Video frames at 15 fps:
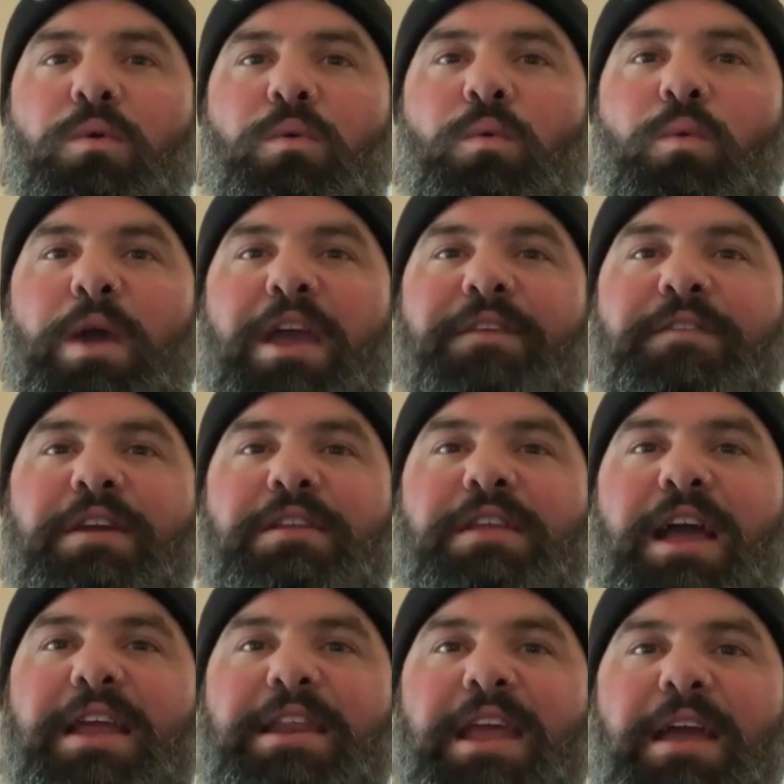Waving
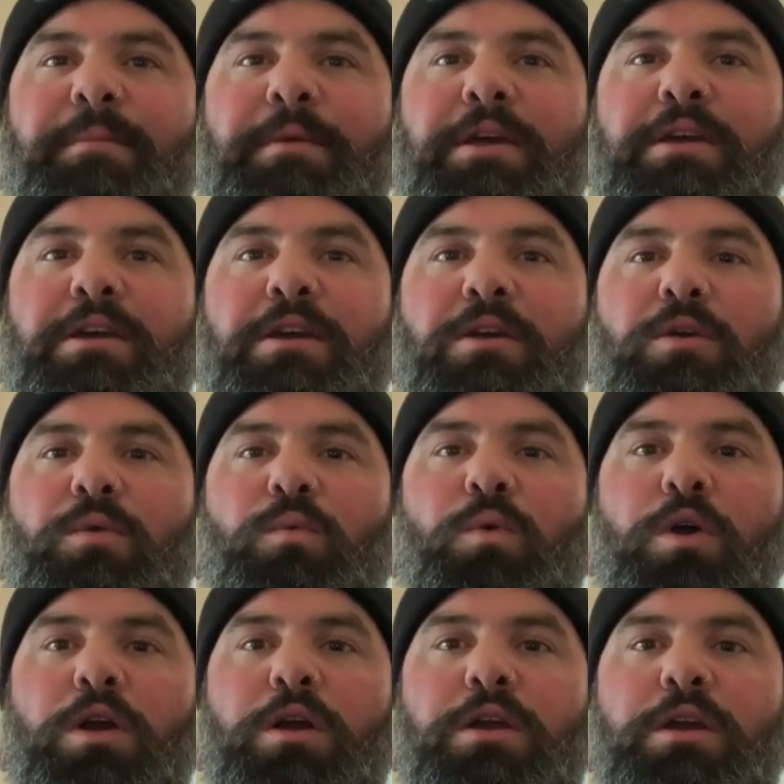dynamic
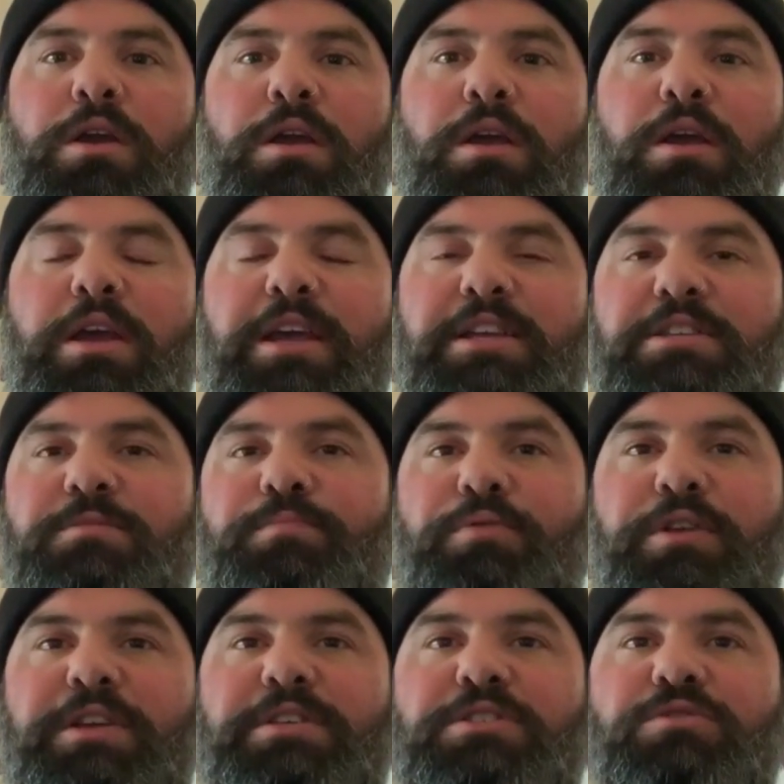work is
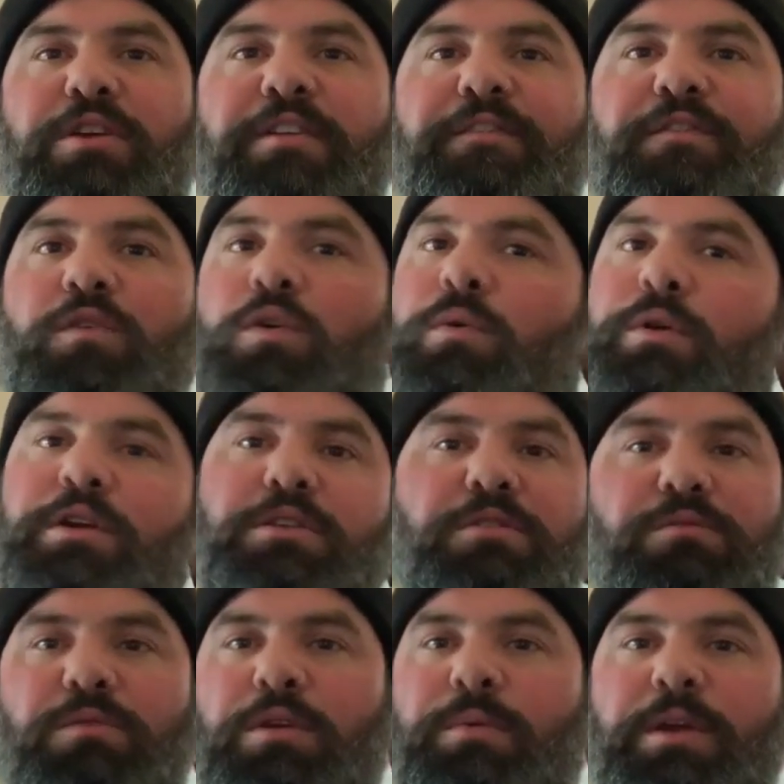pretty straightforward.
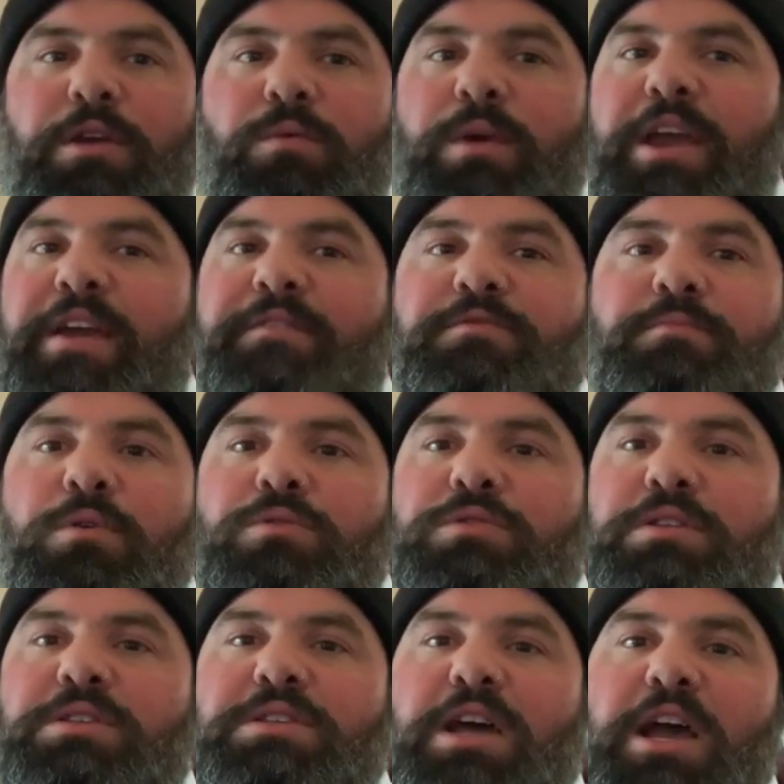3-week waves
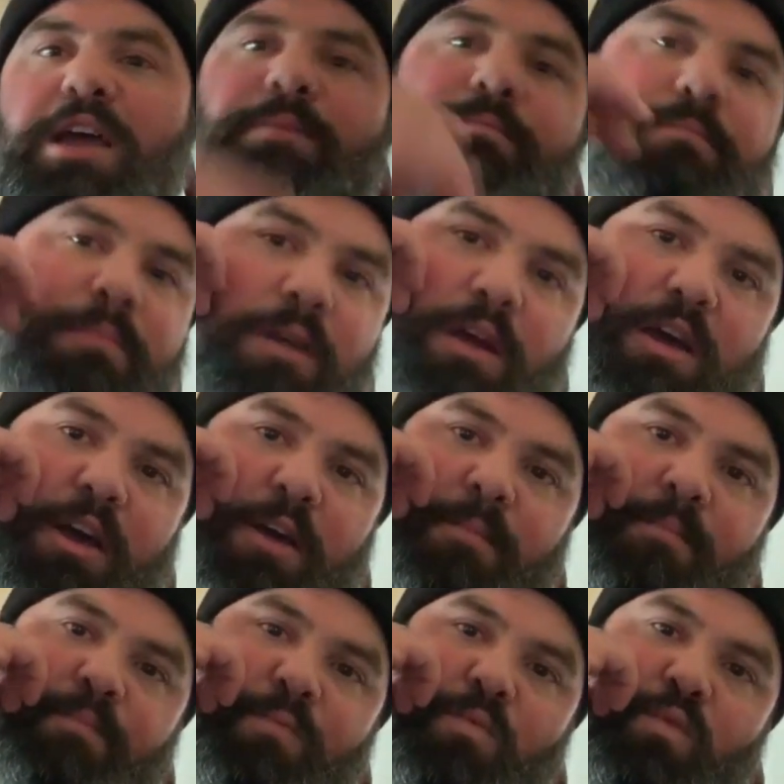most of the
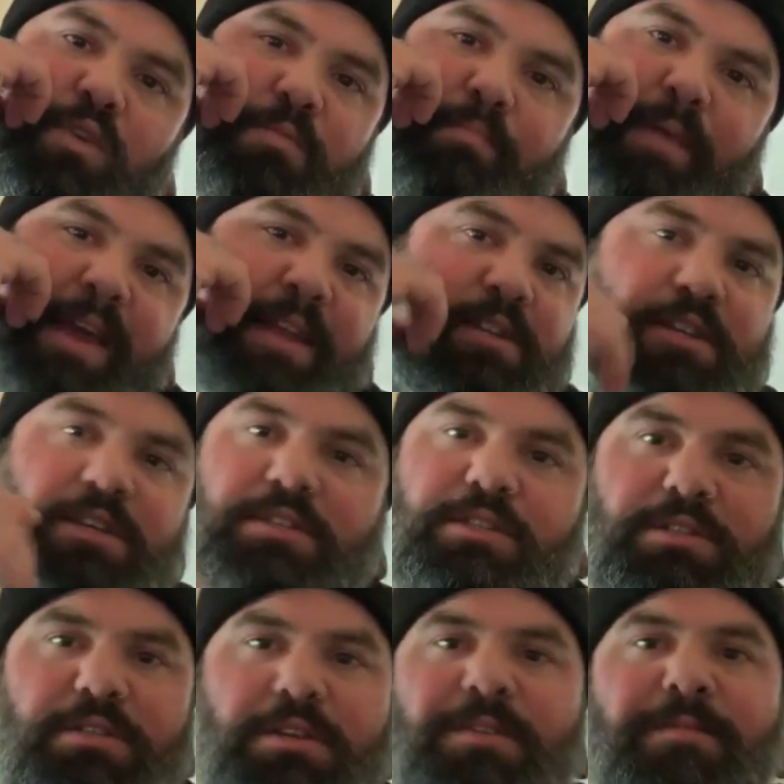time. With bench,
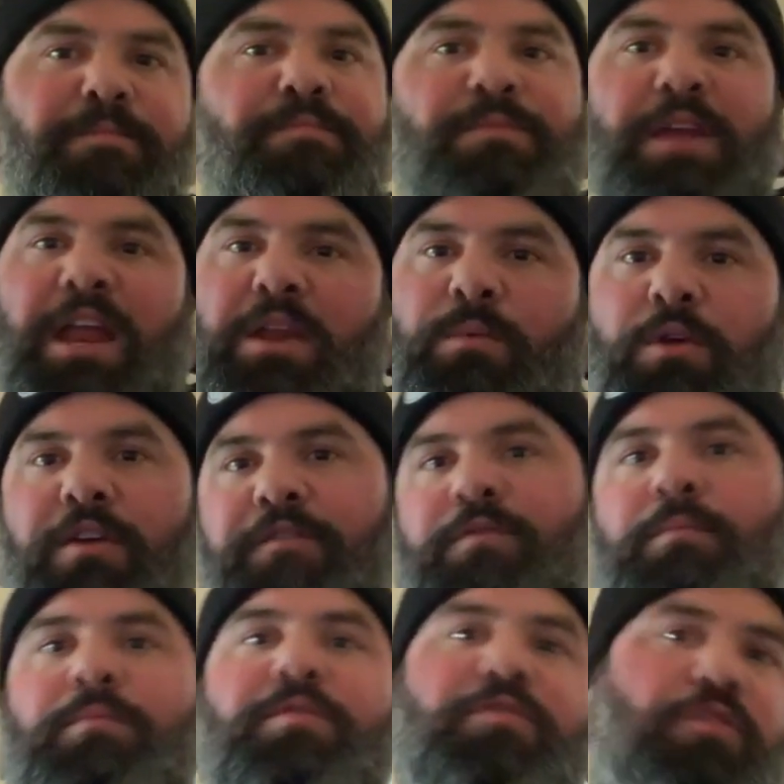it's anywhere
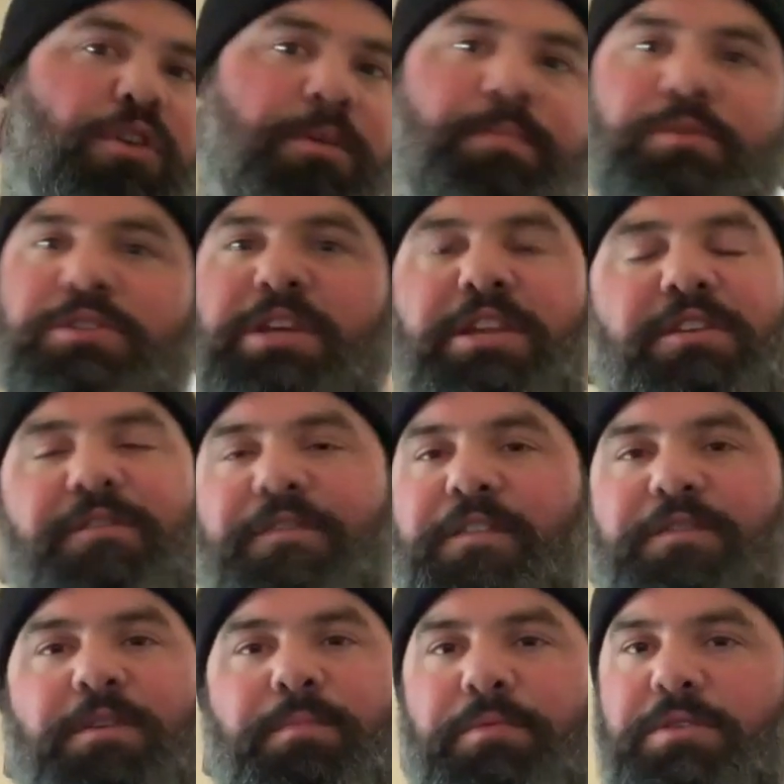from 30% to
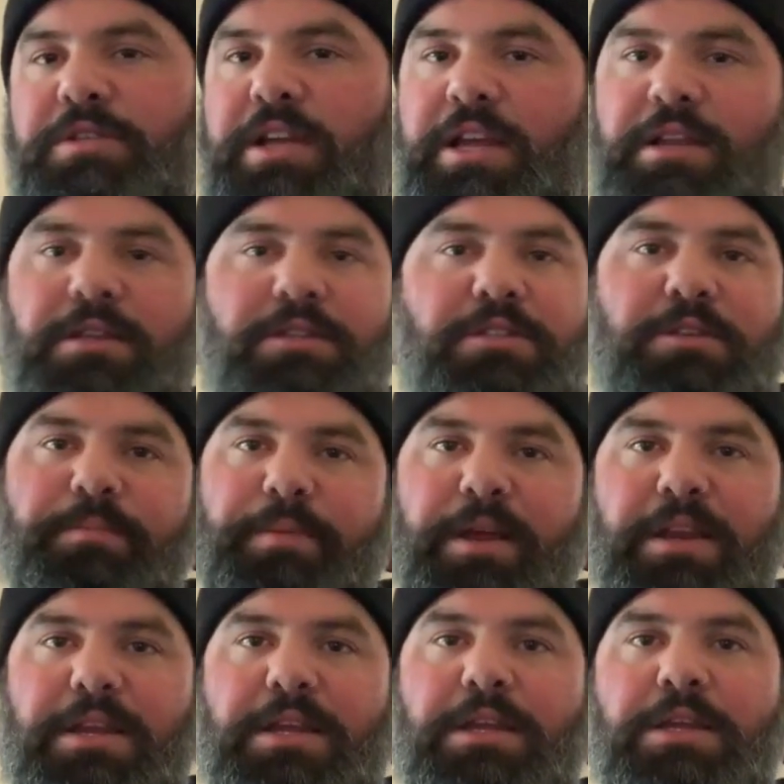50%,
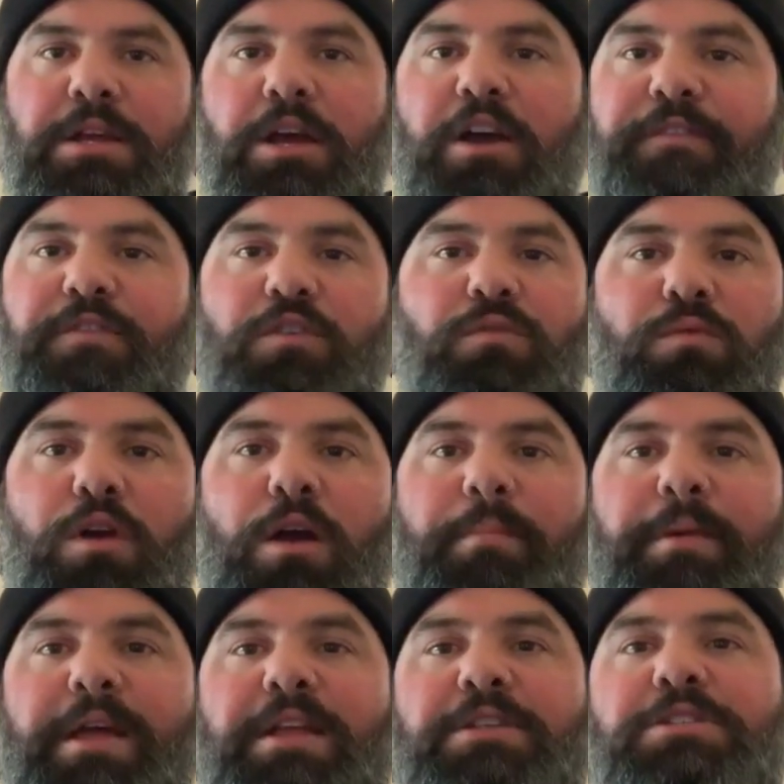depending of your raw
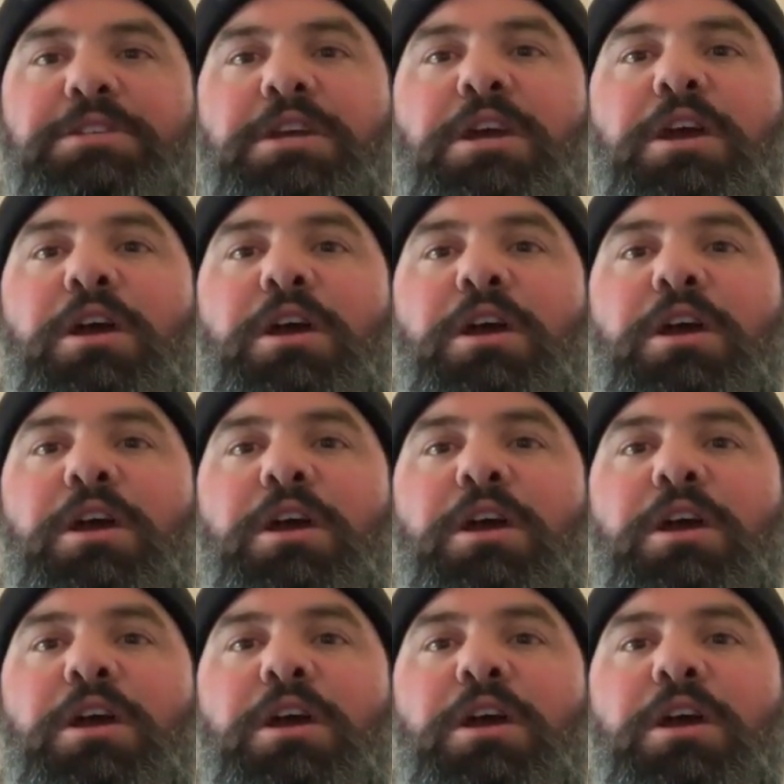bench.